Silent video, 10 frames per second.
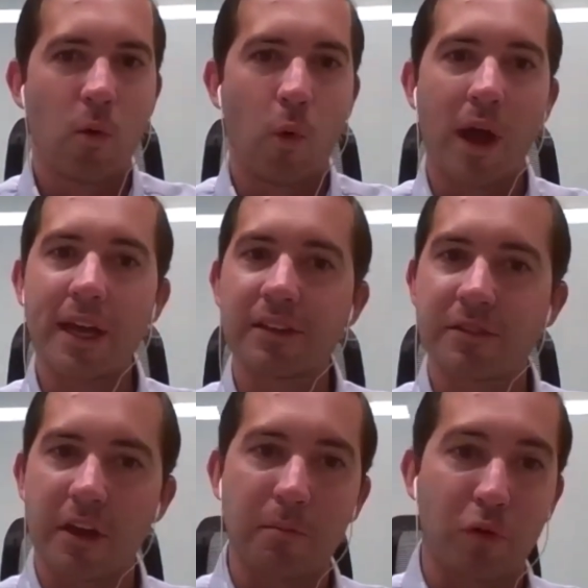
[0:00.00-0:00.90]
ways
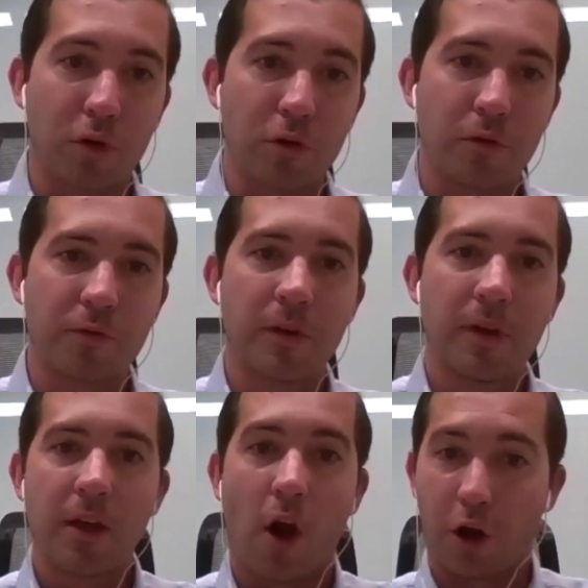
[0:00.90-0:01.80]
to improve
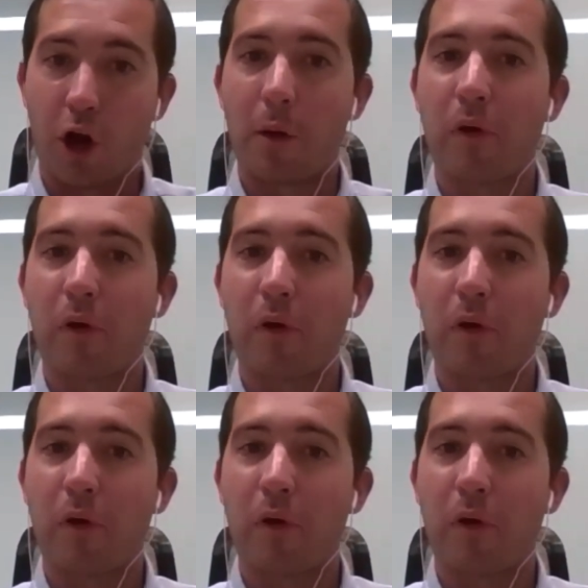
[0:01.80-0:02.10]
our current